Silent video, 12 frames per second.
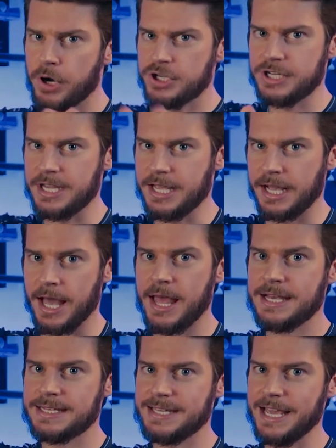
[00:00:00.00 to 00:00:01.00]
pushing,
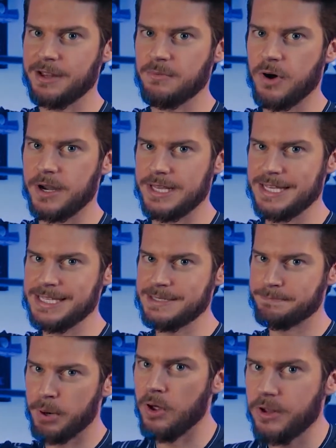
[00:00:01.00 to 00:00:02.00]
second one is
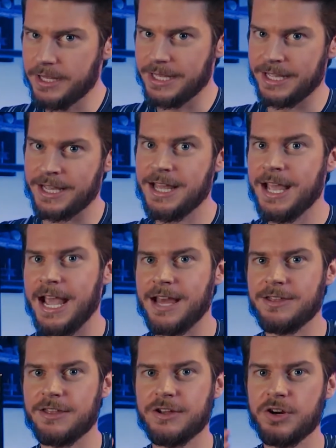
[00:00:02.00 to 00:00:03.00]
pulling,
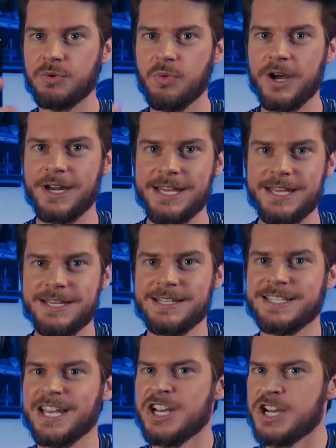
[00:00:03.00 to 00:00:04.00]
and the third one
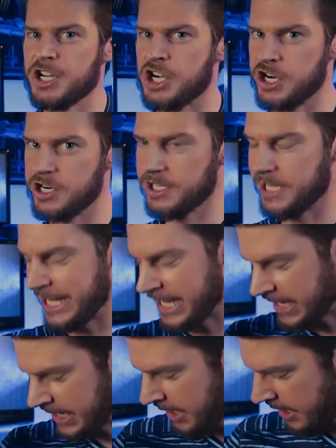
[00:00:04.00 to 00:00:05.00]
is
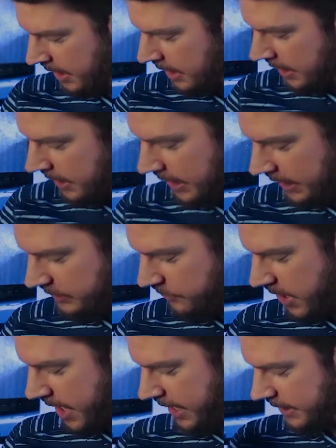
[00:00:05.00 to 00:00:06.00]
curling. That's
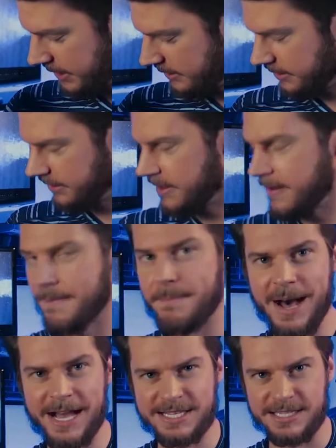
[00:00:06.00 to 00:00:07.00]
right,
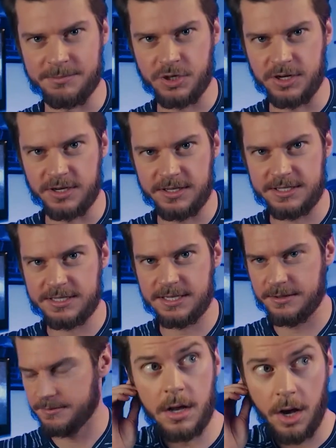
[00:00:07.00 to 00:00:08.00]
bicep curls.
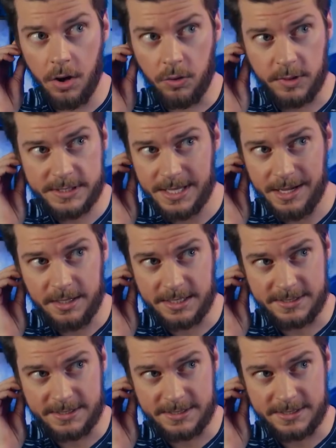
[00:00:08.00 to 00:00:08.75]
Oh, what's that?